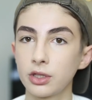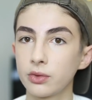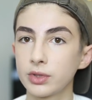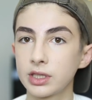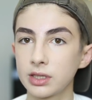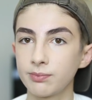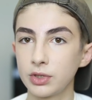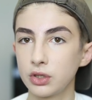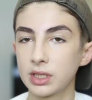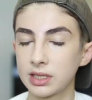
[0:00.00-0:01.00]
but the only reason
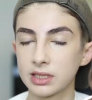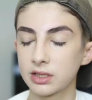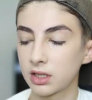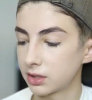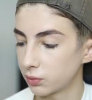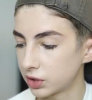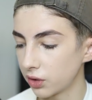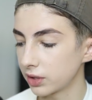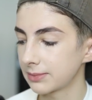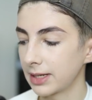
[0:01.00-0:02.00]
I'm using this is because it was
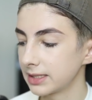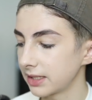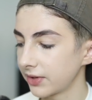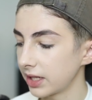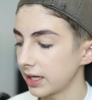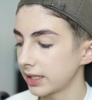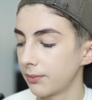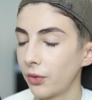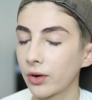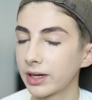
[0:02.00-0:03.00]
so expensive and like
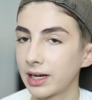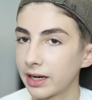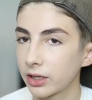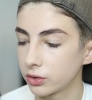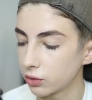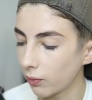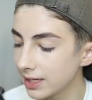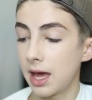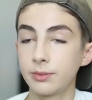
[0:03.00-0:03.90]
I'm not gonna let it go to waste.